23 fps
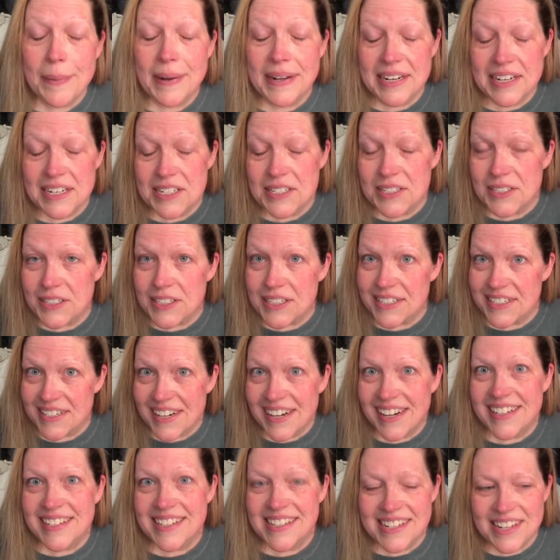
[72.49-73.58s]
I need to look
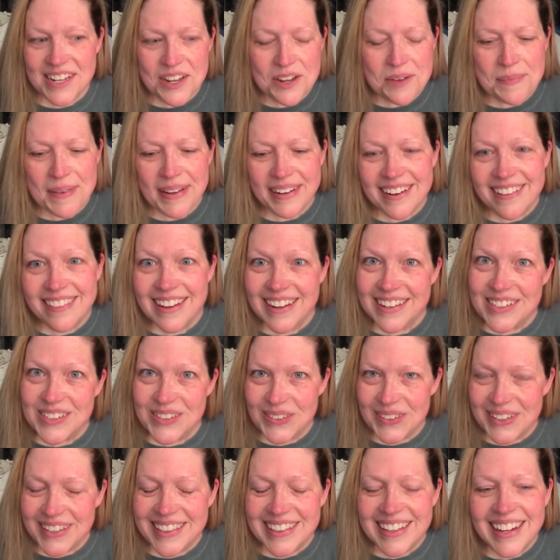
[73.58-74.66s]
nice and human and that
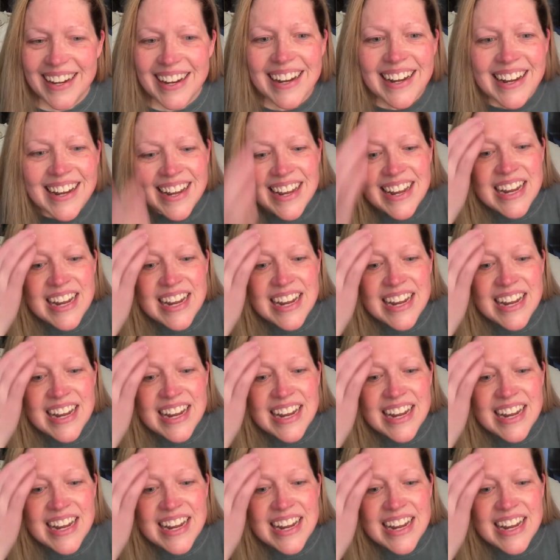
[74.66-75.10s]
sort of thing.